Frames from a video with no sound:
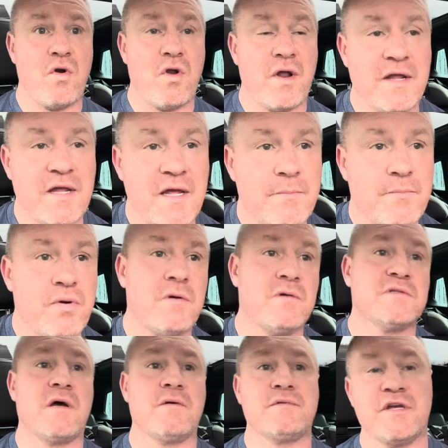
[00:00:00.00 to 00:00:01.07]
on here?
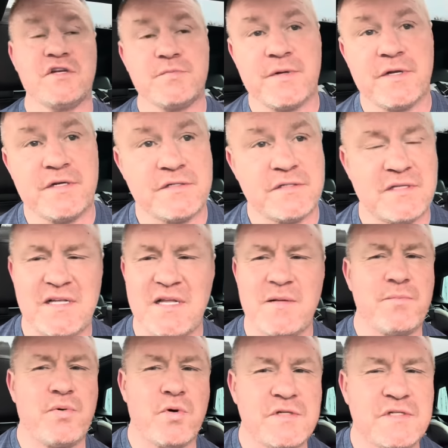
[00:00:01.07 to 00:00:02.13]
Pulls out this piece. He
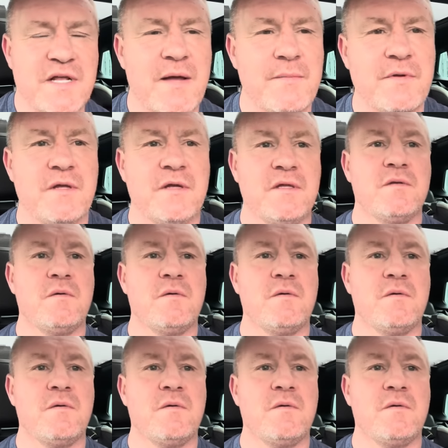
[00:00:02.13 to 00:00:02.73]
didn't point it at me.